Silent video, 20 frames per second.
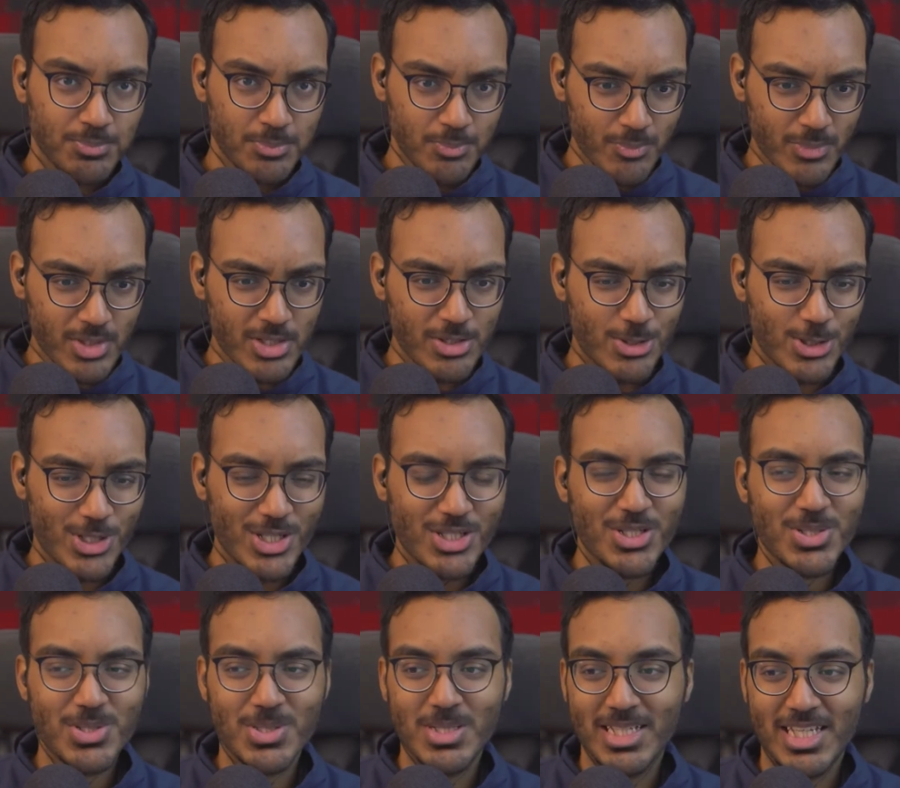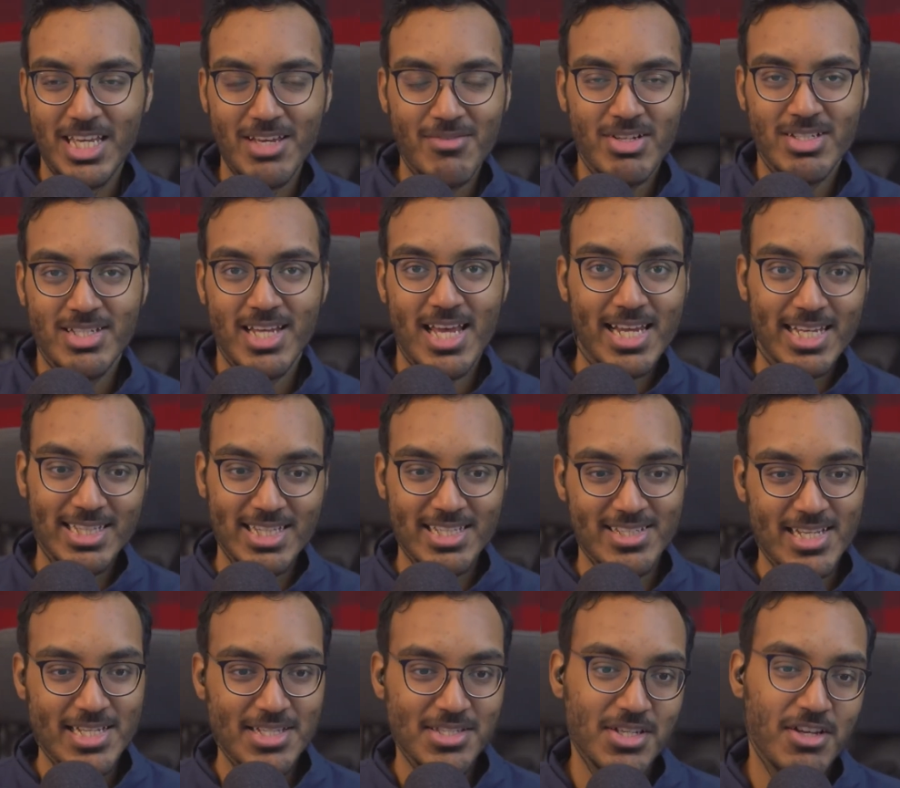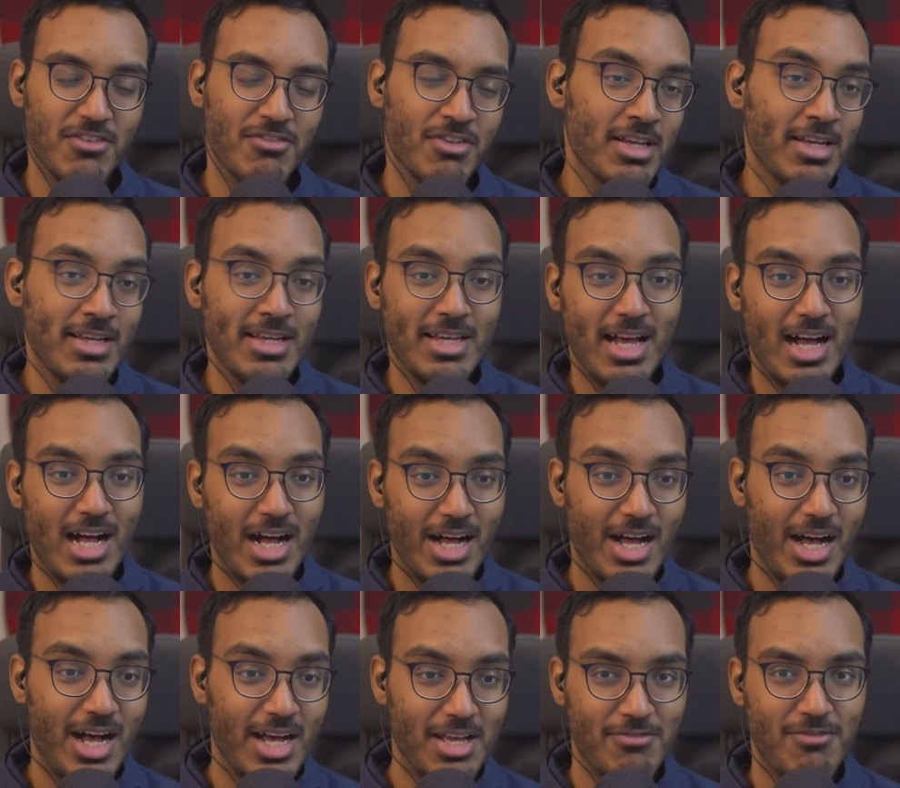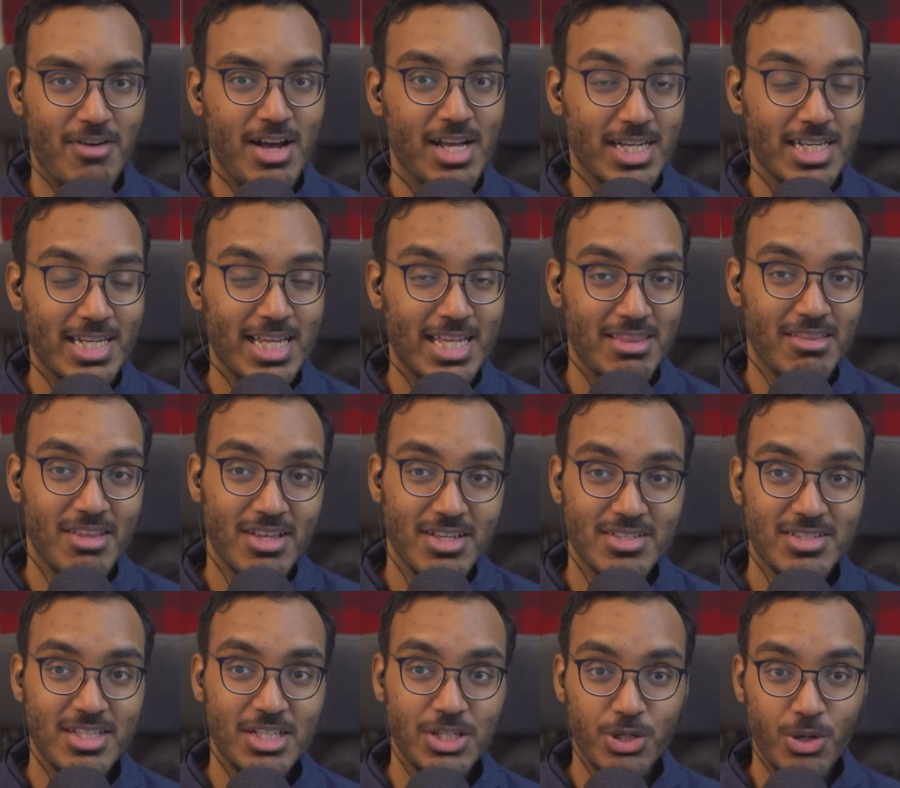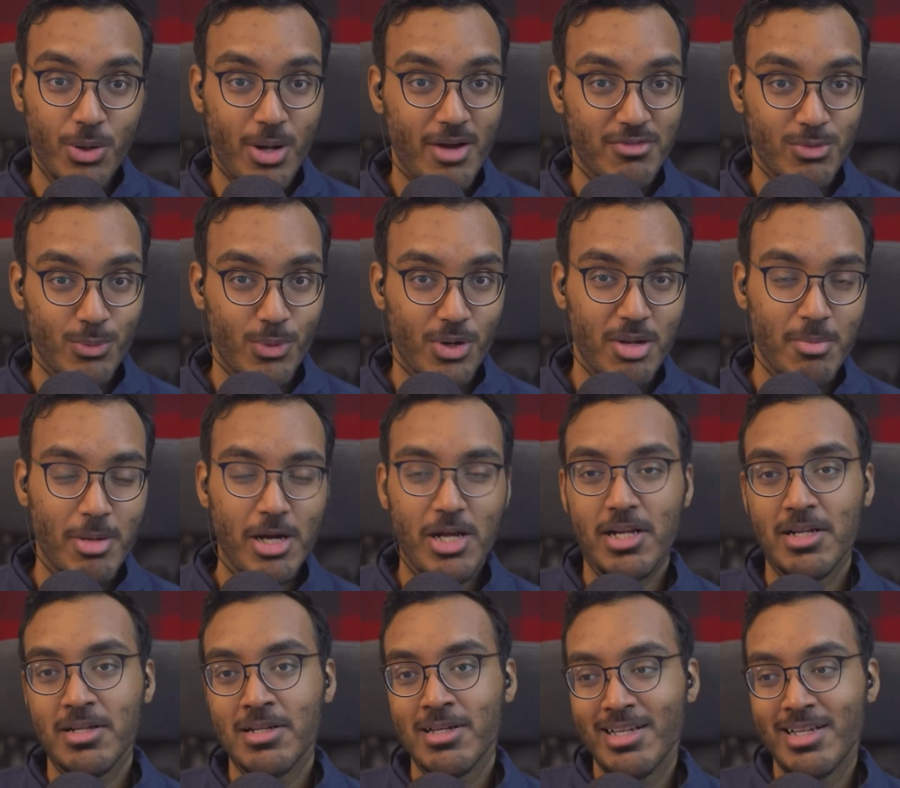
So there's this give and take in the sense of, if I can hit this, then you don't have to worry about it.